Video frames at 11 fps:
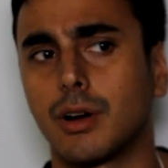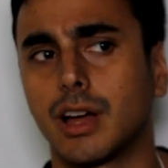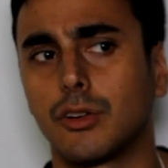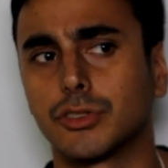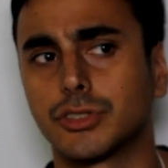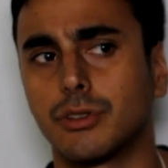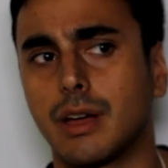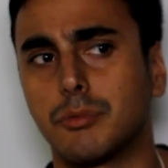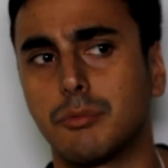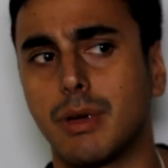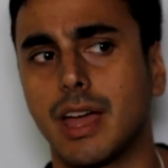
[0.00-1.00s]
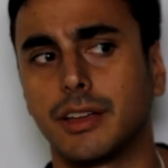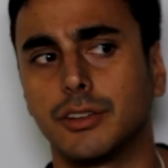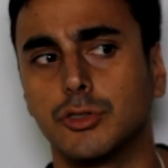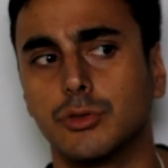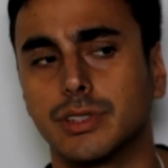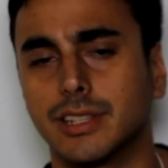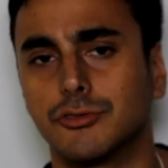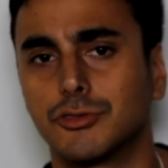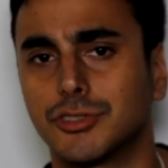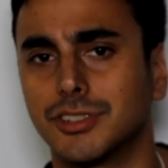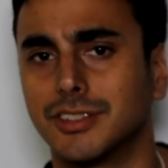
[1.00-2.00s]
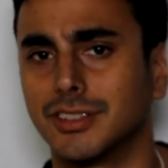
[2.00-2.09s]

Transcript: I also am a man who is interested